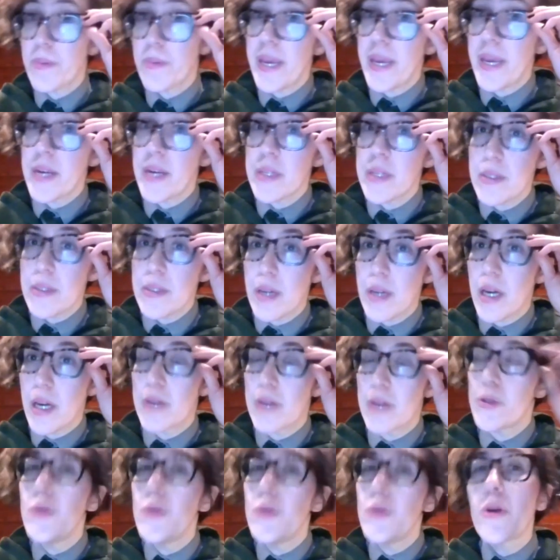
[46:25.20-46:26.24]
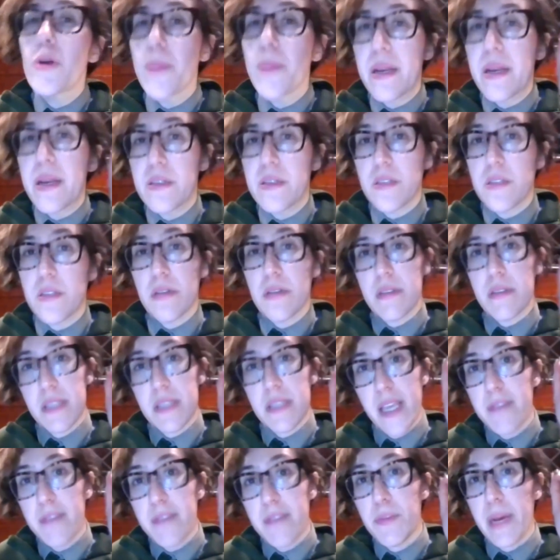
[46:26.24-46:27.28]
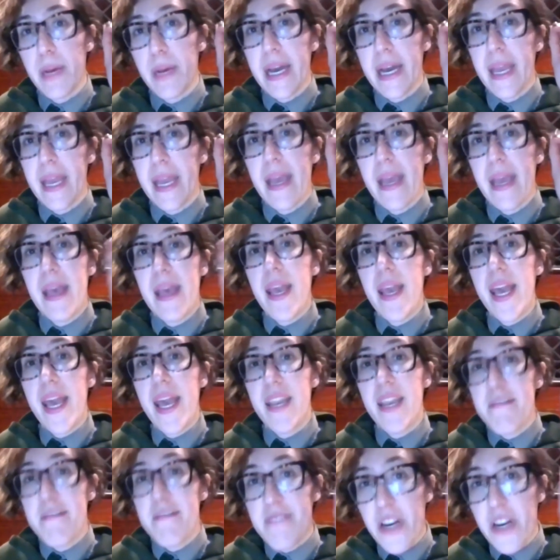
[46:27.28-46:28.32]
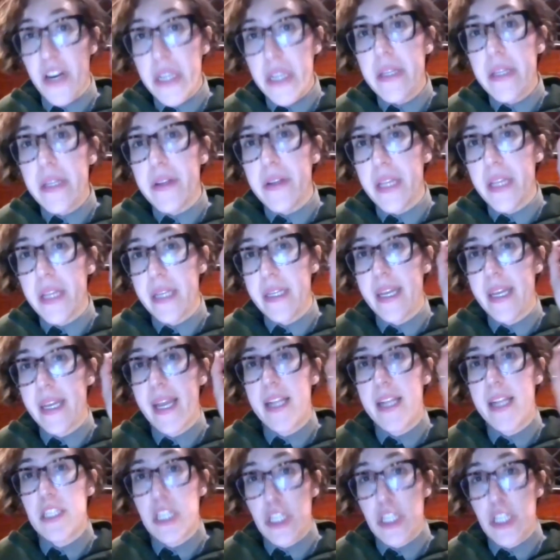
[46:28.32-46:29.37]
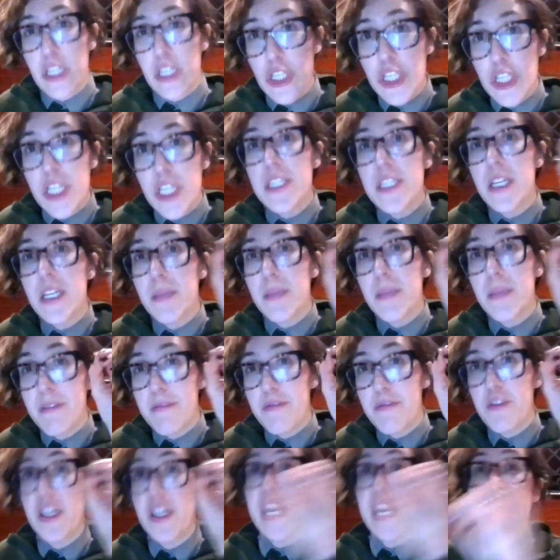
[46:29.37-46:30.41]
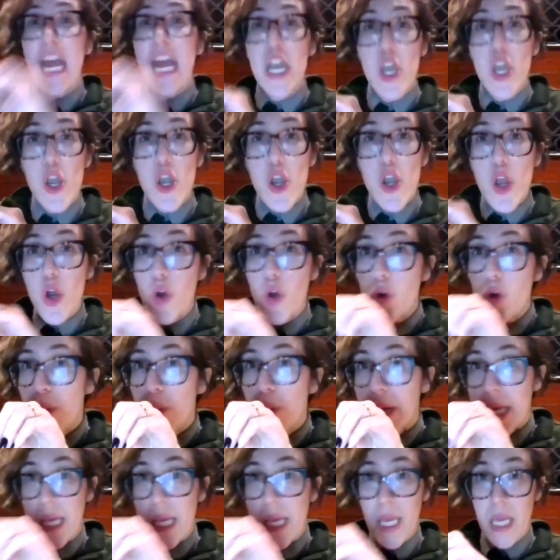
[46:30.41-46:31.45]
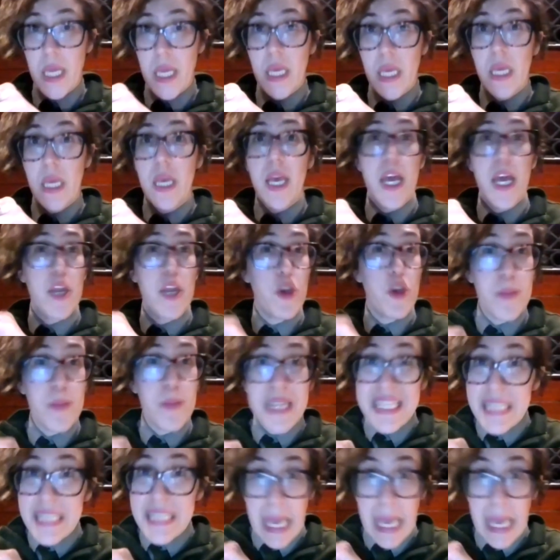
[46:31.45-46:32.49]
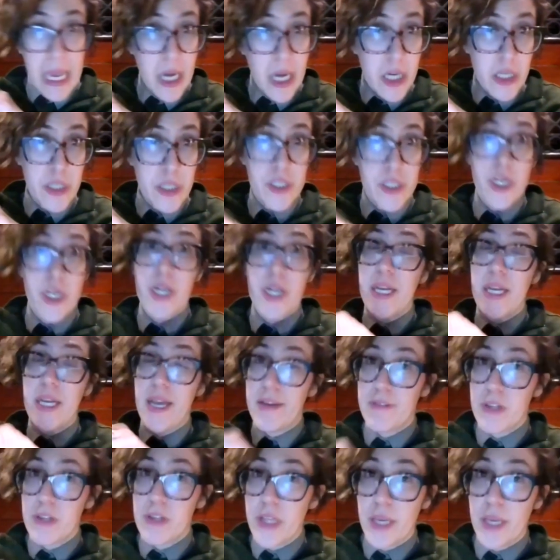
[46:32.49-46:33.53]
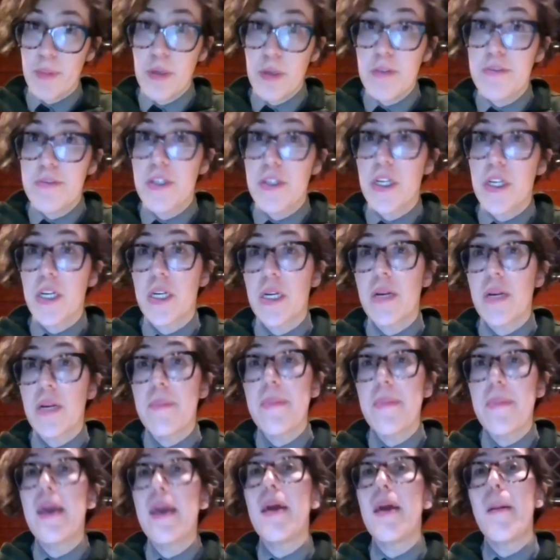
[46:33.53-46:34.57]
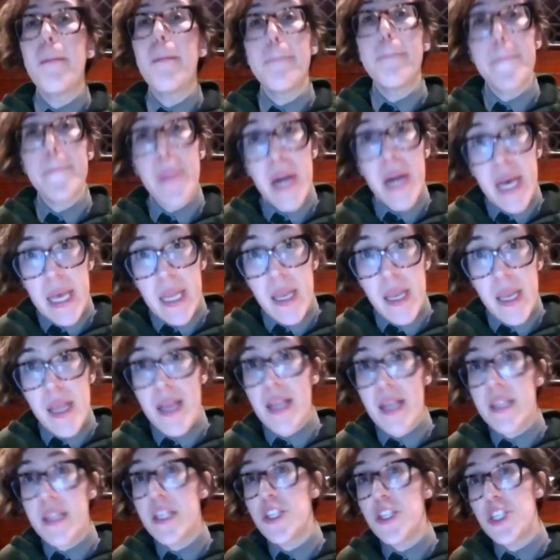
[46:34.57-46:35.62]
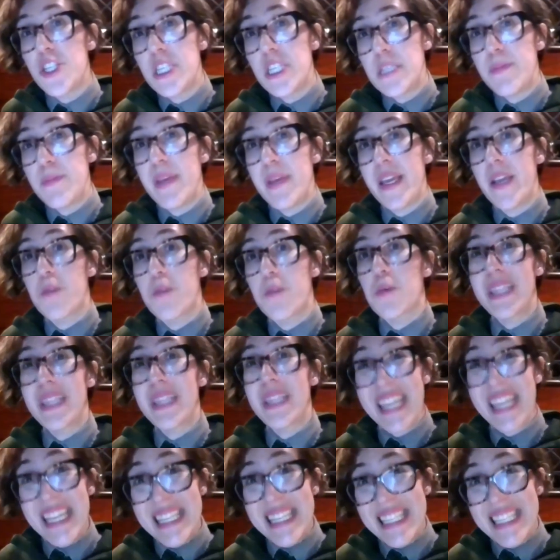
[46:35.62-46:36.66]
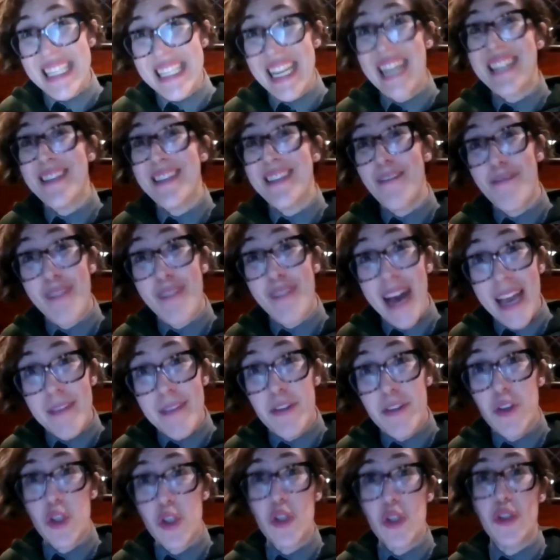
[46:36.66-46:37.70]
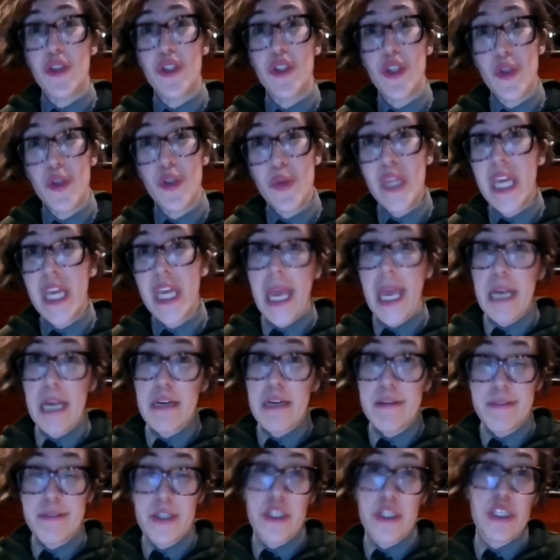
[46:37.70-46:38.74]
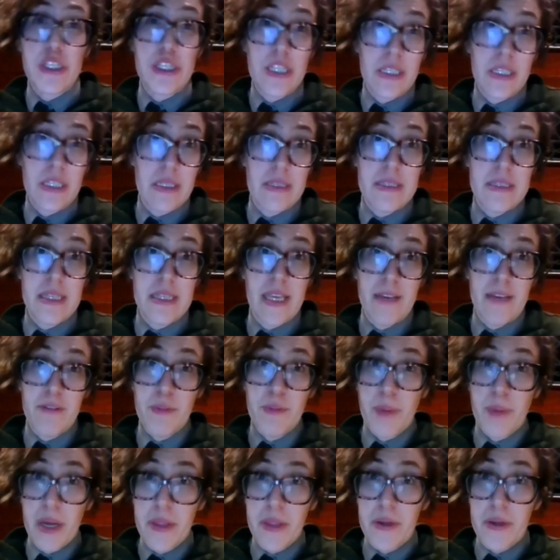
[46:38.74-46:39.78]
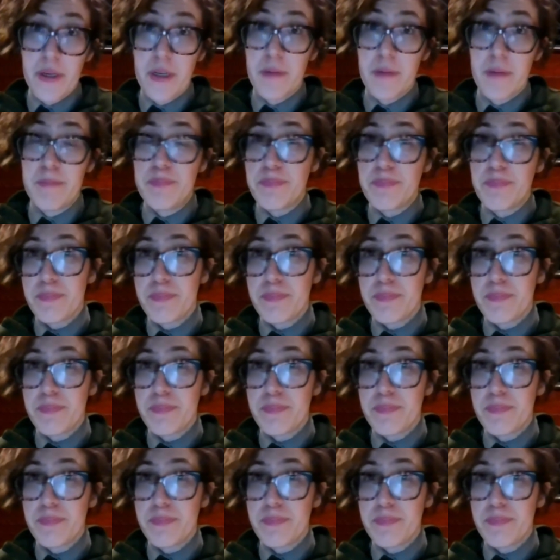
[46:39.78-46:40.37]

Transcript: her parents are, who her parents are enslaved by, and it very clearly indicates that she's going to be free and nobody and nobody's heirs are going to have claim over her, but that she's being released as a five year old to the care of her still enslaved mother